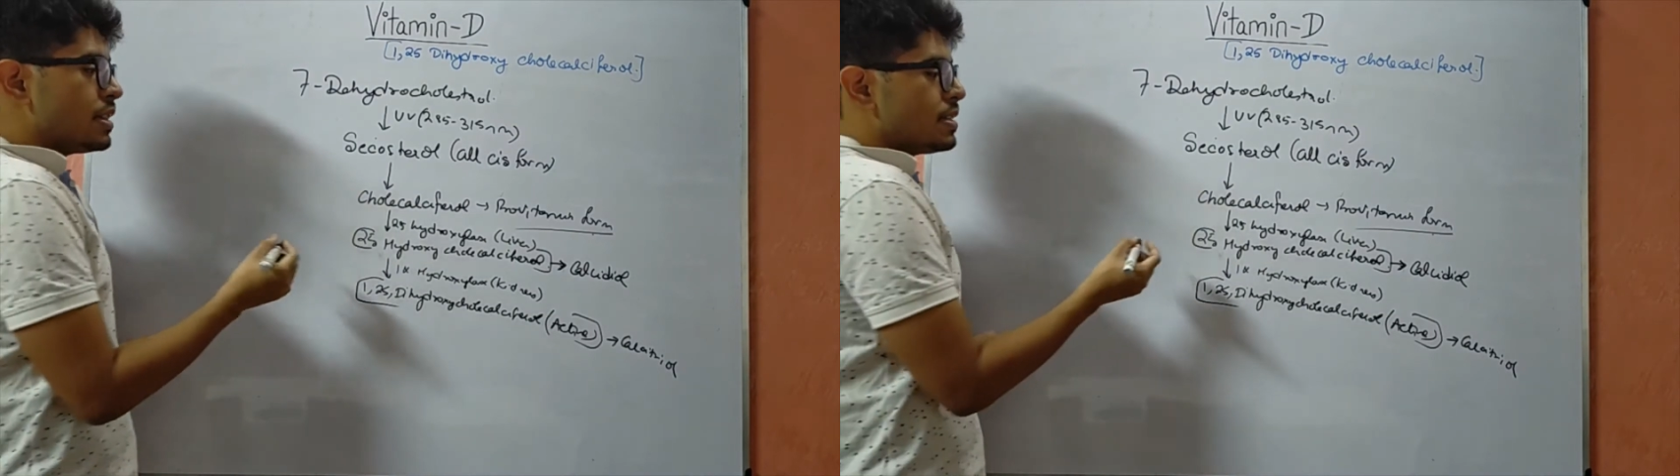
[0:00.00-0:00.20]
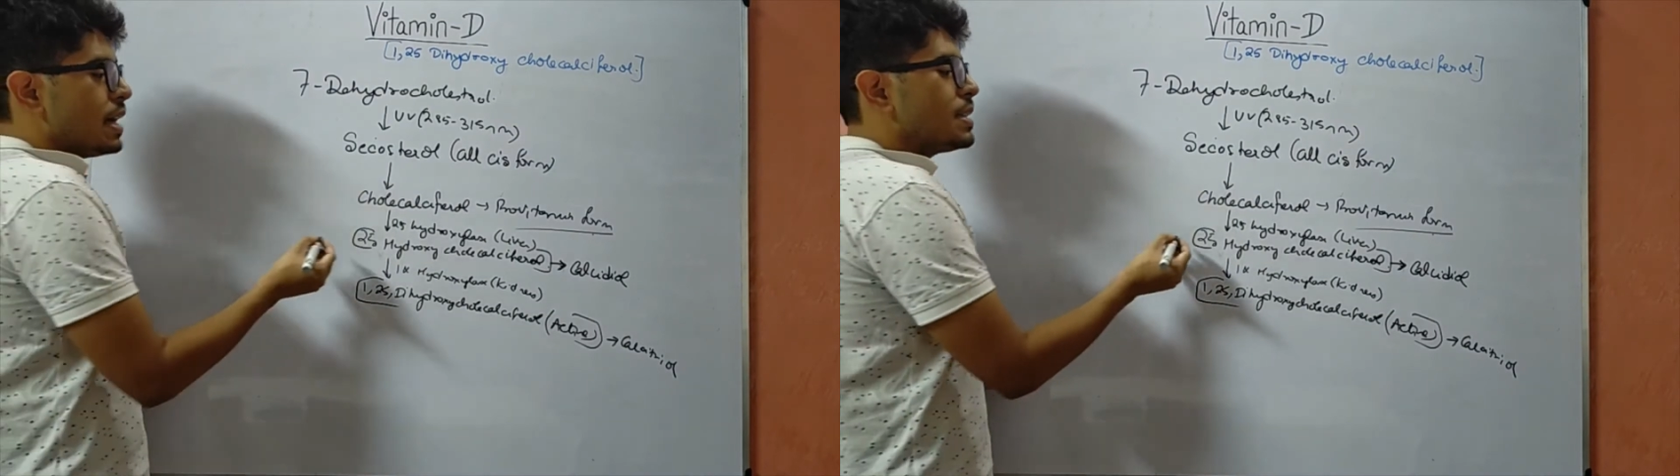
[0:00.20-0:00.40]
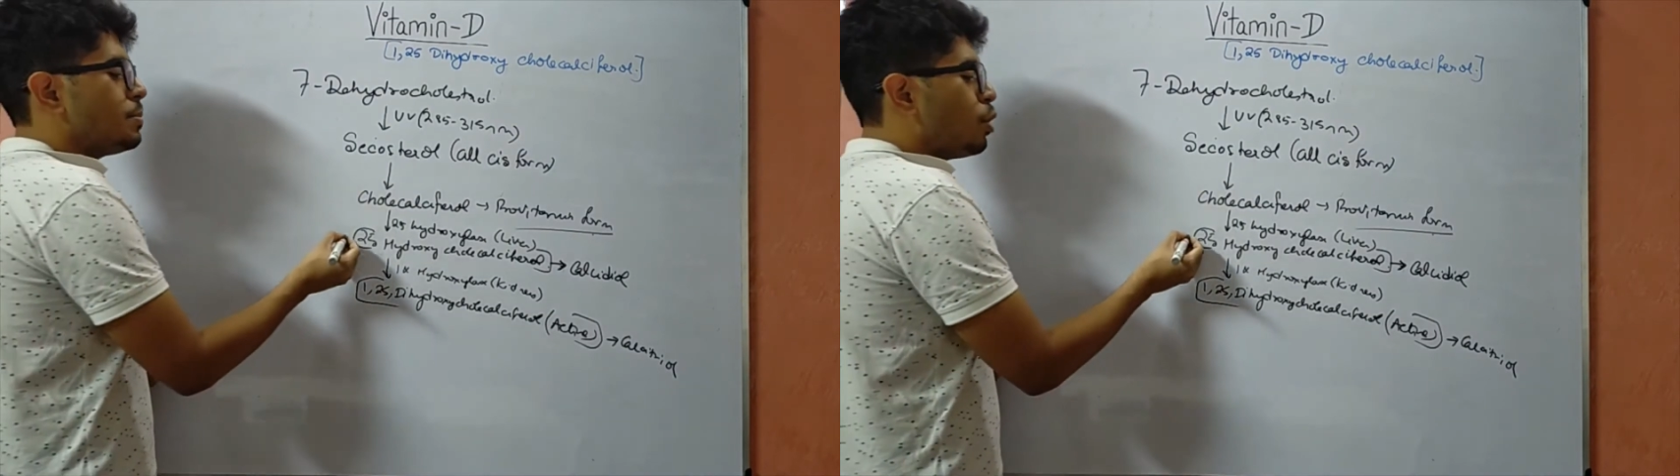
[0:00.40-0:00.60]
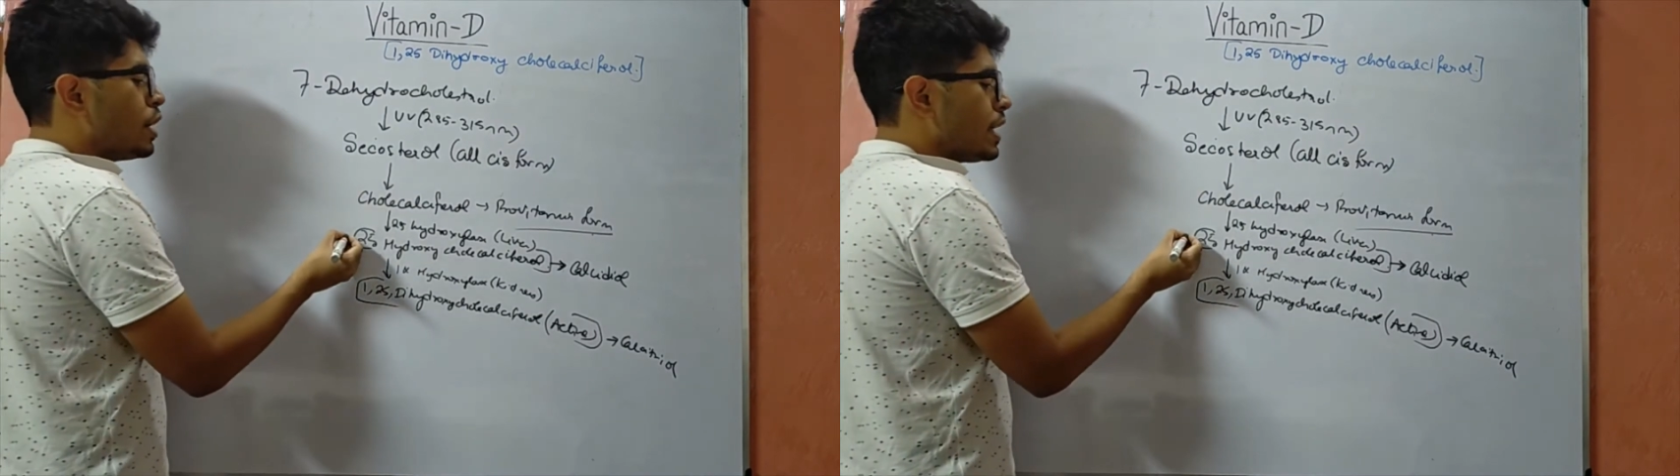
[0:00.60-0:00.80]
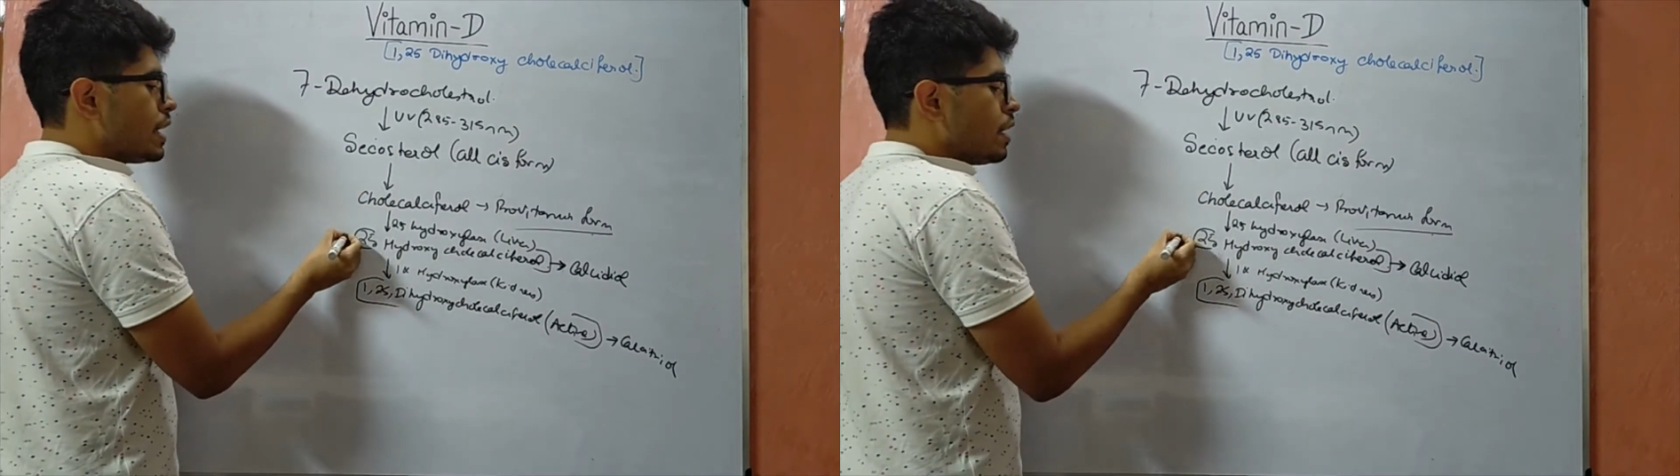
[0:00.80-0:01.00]
inside the
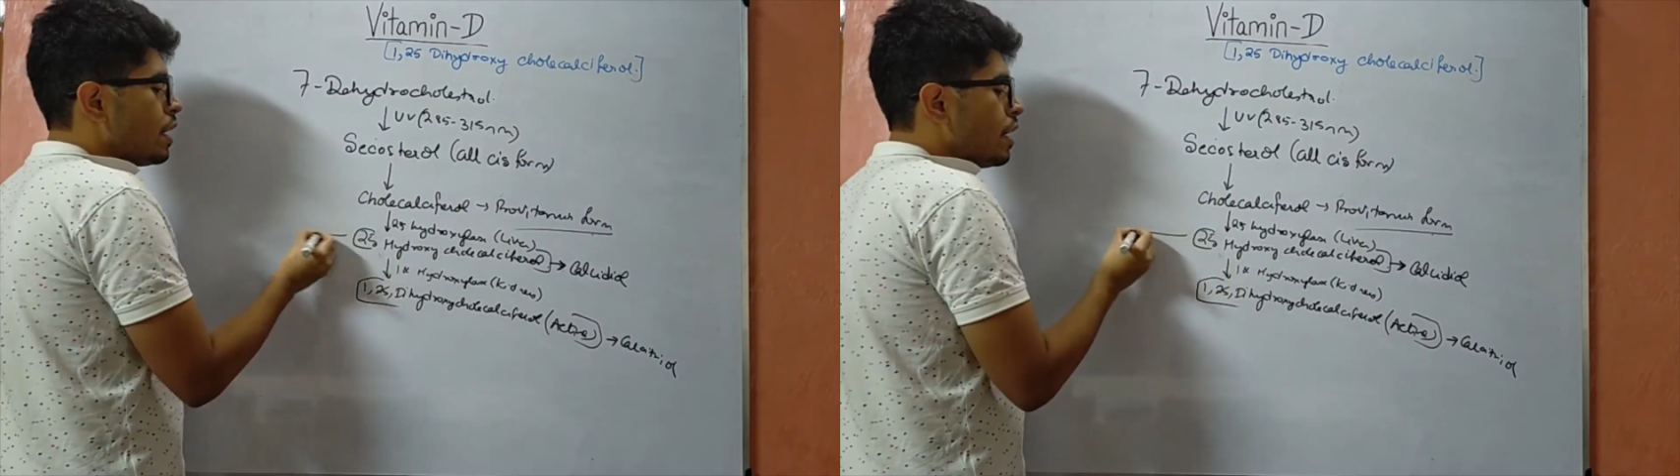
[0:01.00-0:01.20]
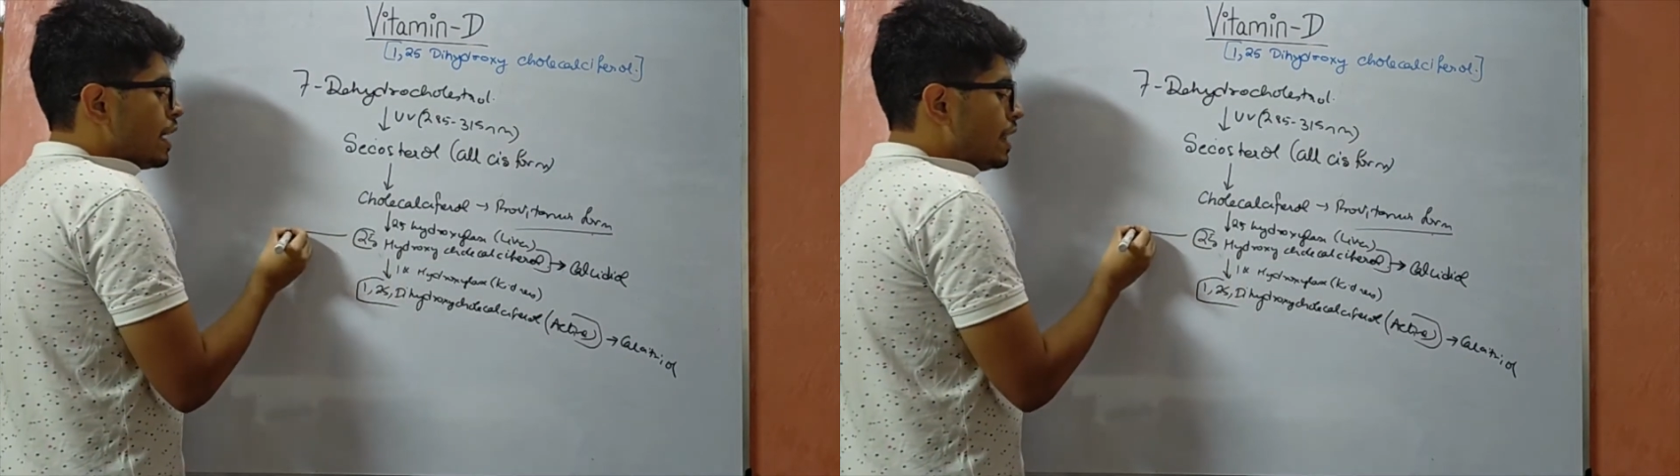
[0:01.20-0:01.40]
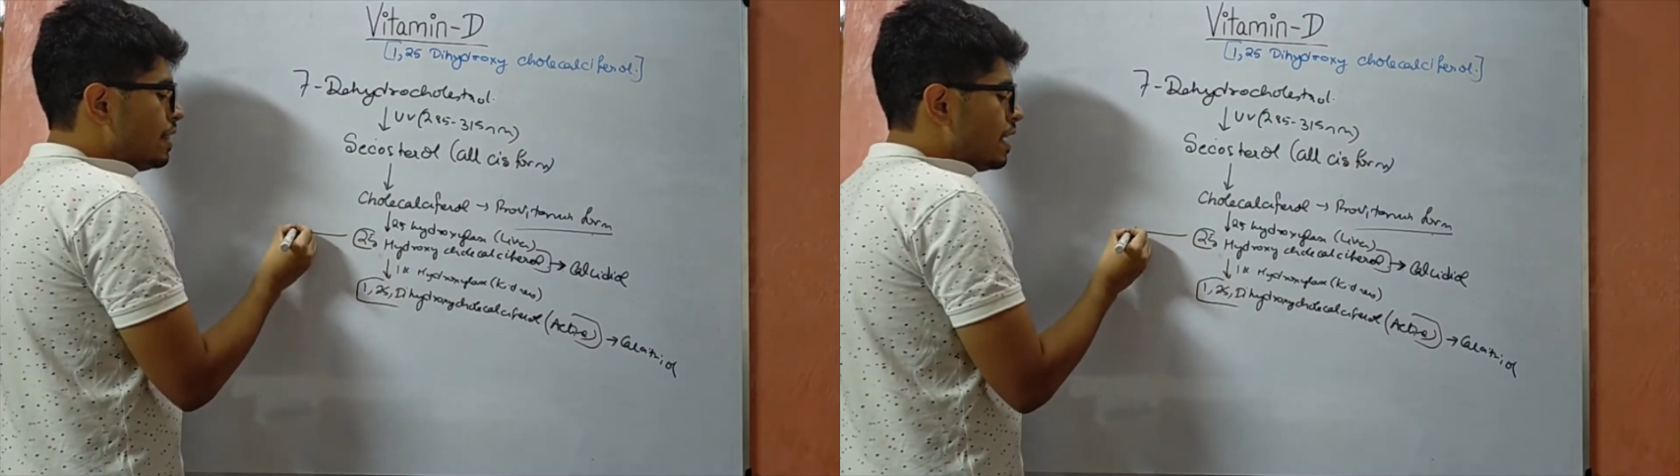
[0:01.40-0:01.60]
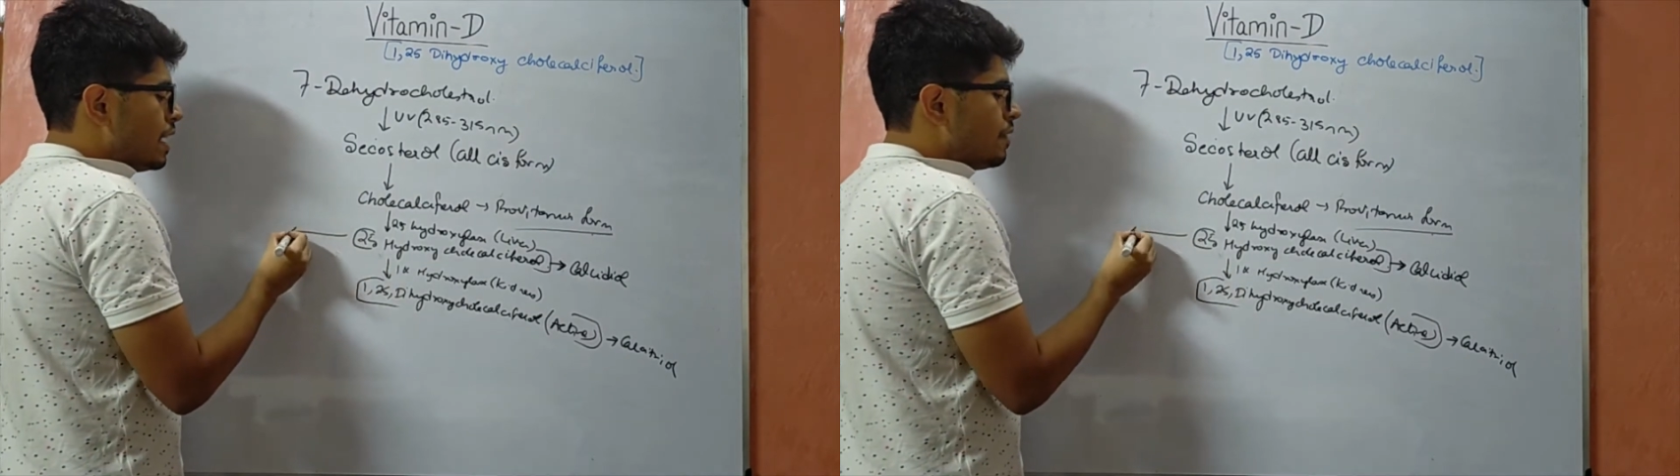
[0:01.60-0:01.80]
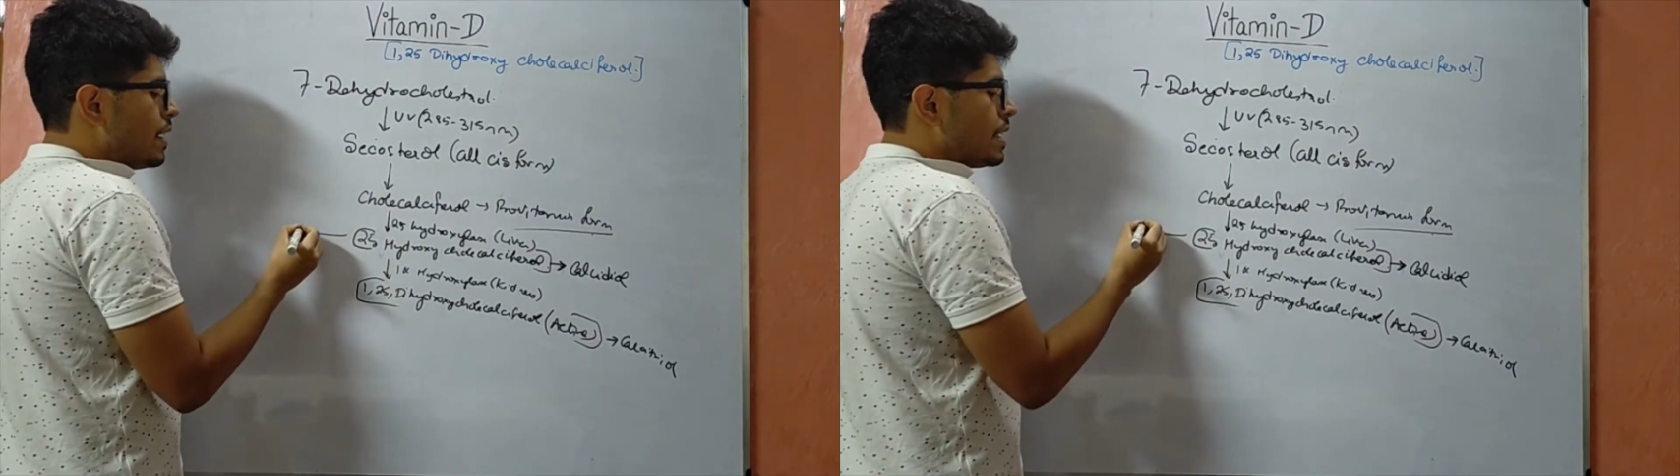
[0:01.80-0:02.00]
body, in the
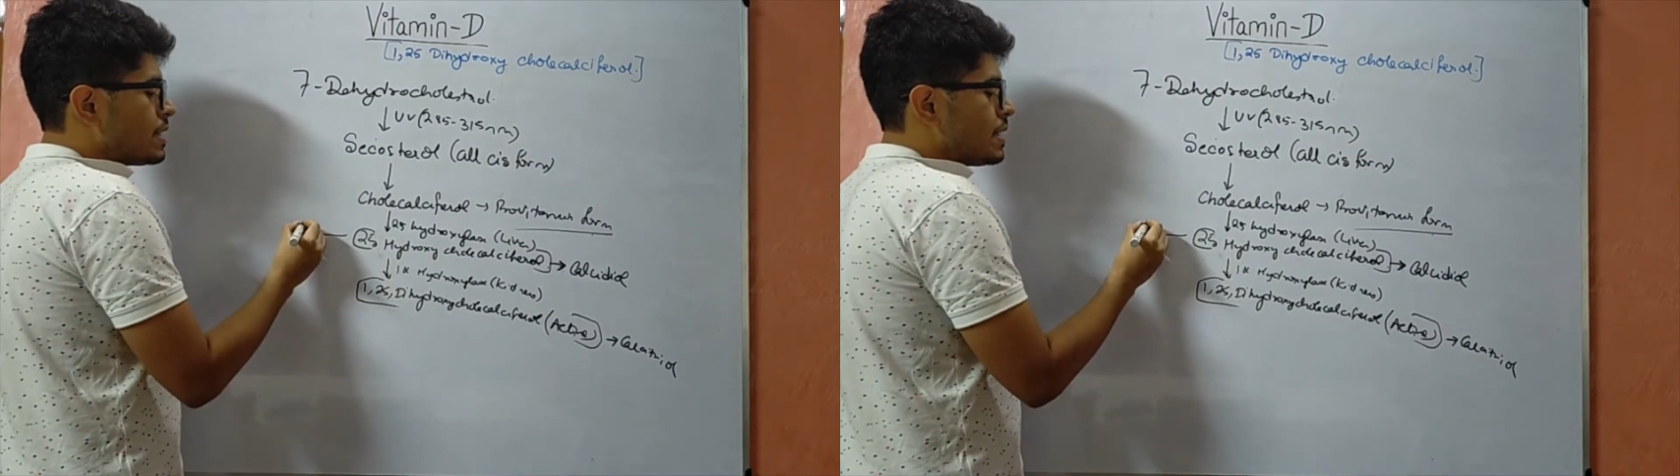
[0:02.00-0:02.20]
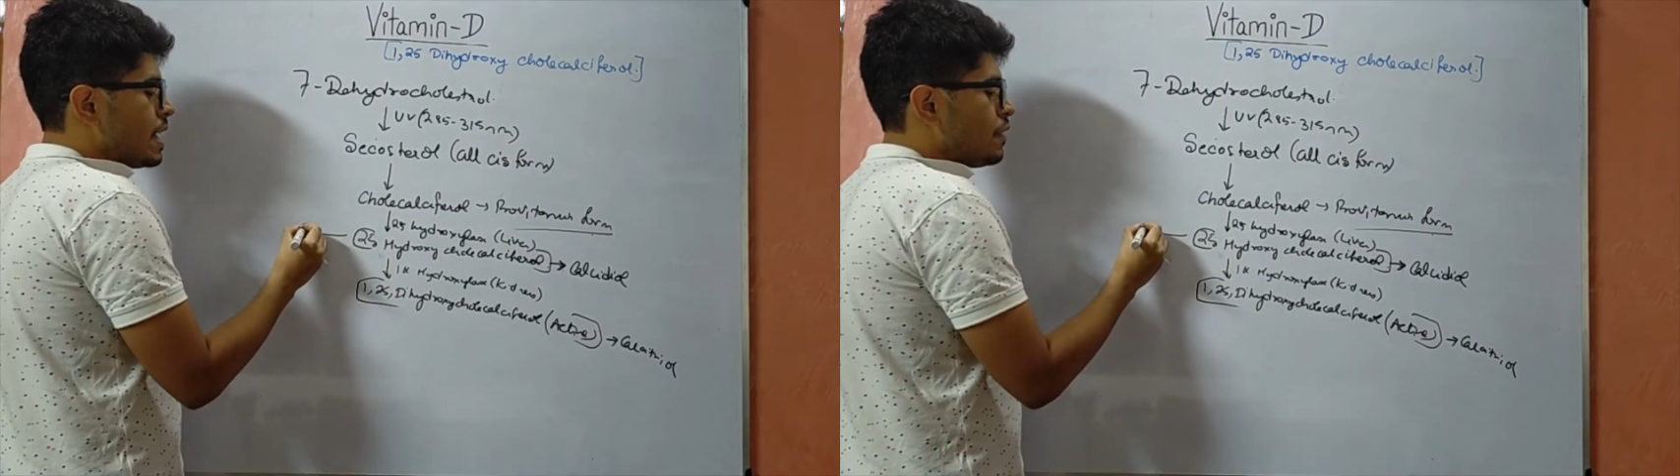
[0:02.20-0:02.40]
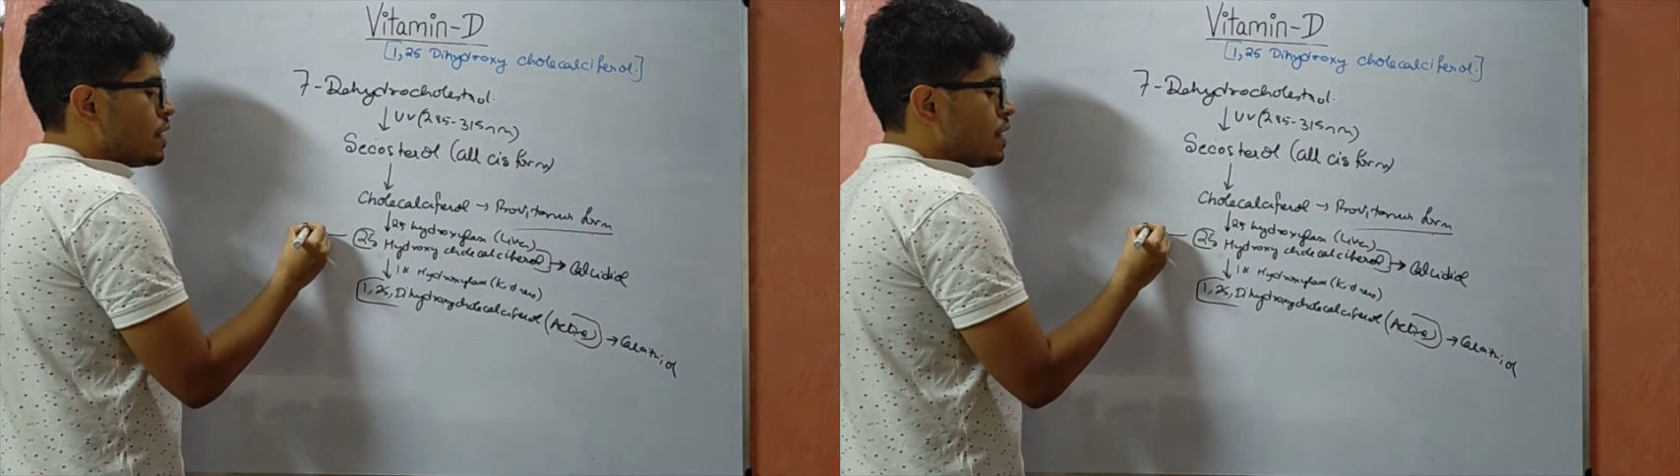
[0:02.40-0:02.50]
liver itself